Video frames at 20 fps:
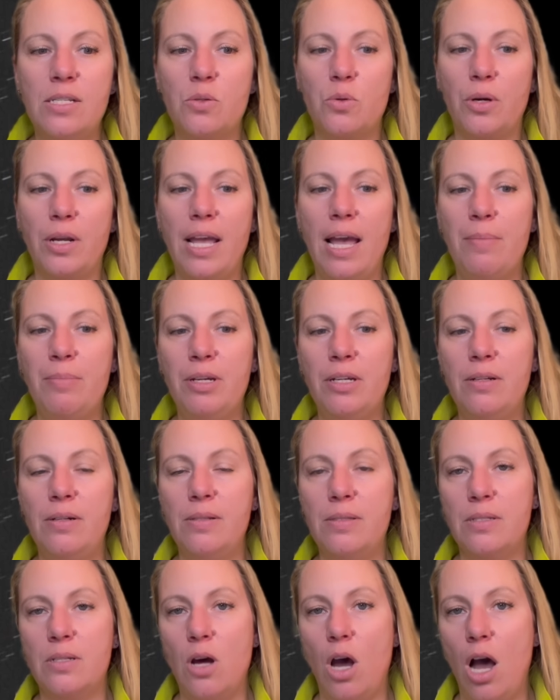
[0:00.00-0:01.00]
or
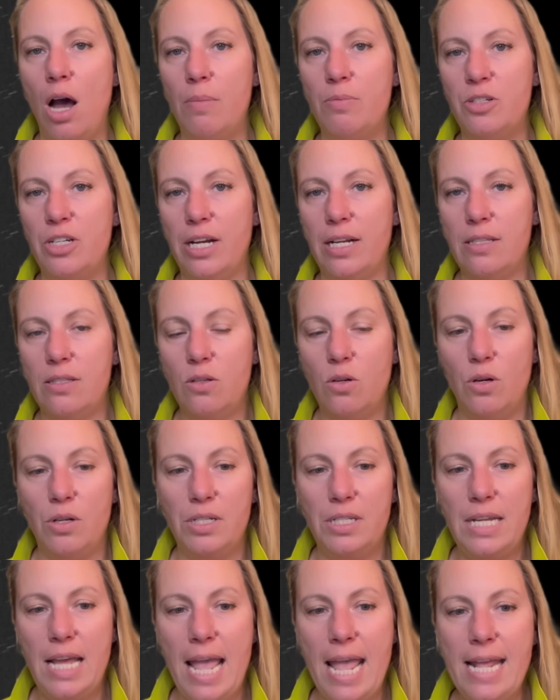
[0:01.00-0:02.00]
chemicals the object
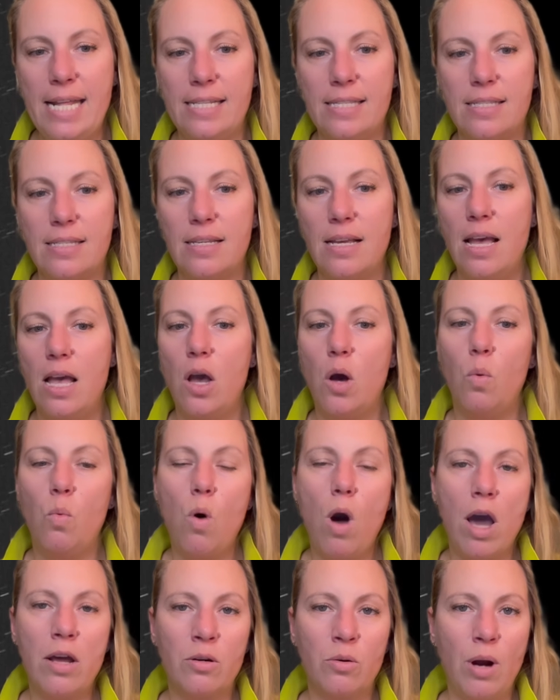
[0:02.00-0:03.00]
contains:
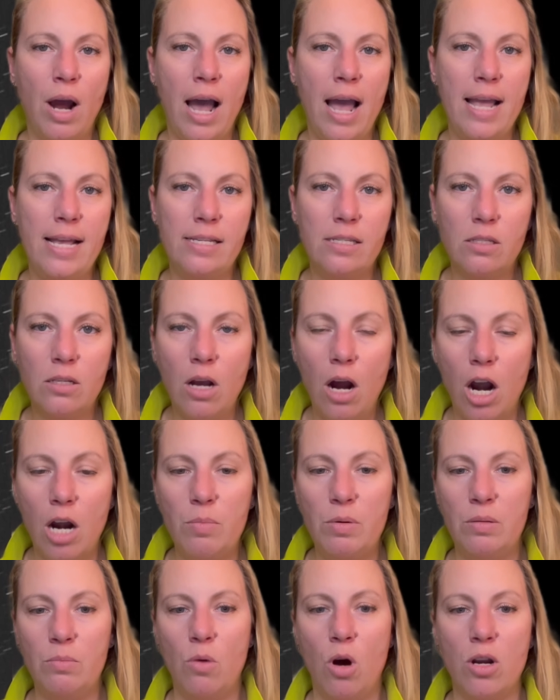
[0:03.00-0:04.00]
water, ice,
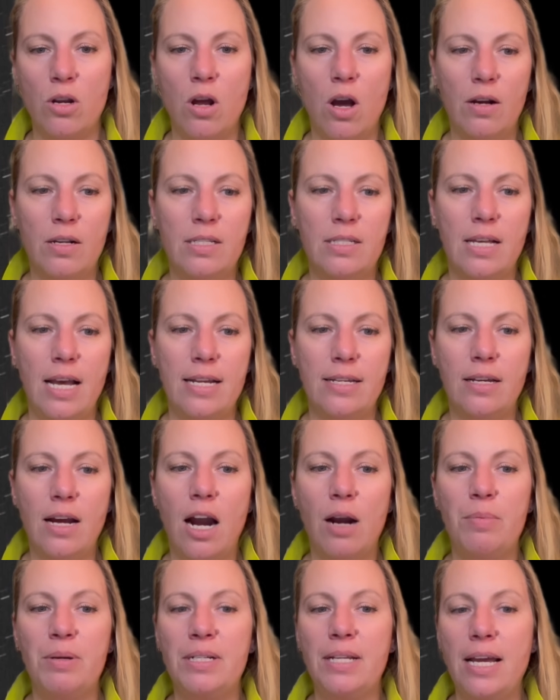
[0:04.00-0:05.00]
carbon monoxide,
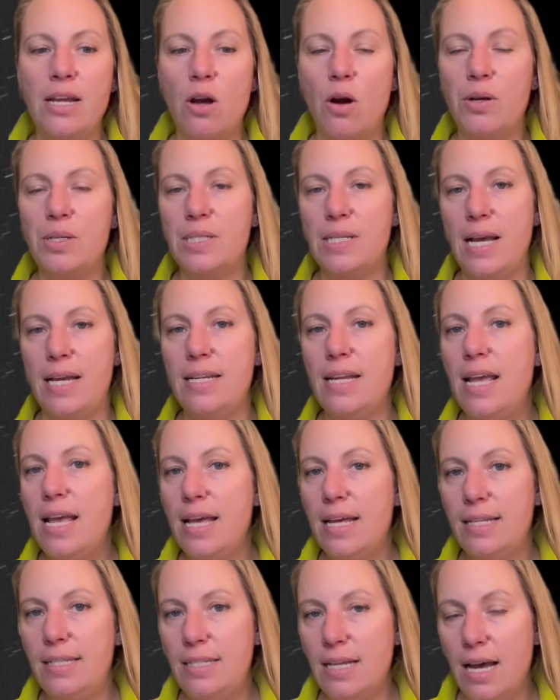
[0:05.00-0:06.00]
carbon dioxide,
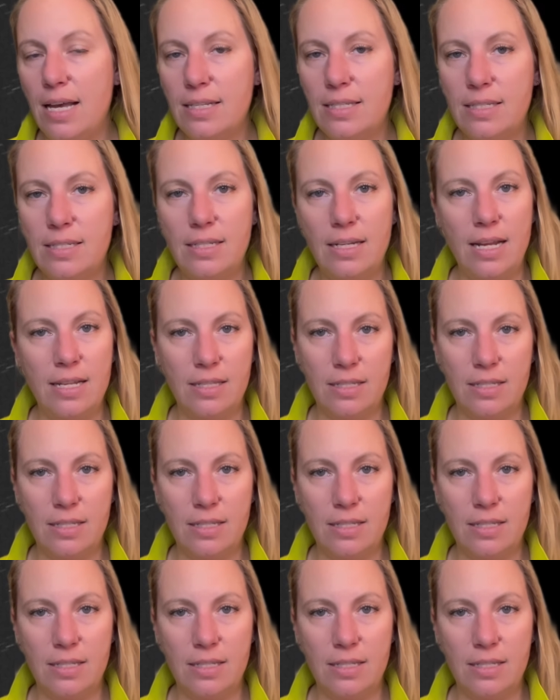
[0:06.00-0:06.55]
dust, and